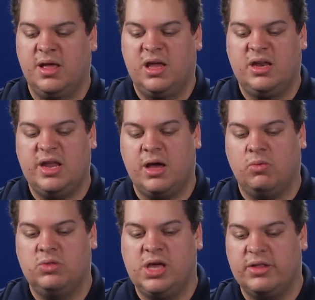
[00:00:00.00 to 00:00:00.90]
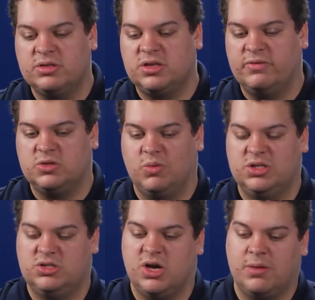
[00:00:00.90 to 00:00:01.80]
Now, the other service I want
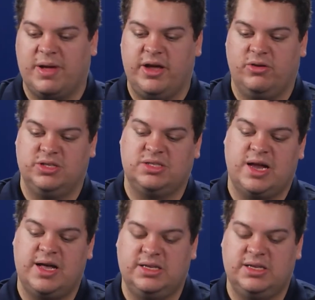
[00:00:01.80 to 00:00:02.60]
to talk about here on the side is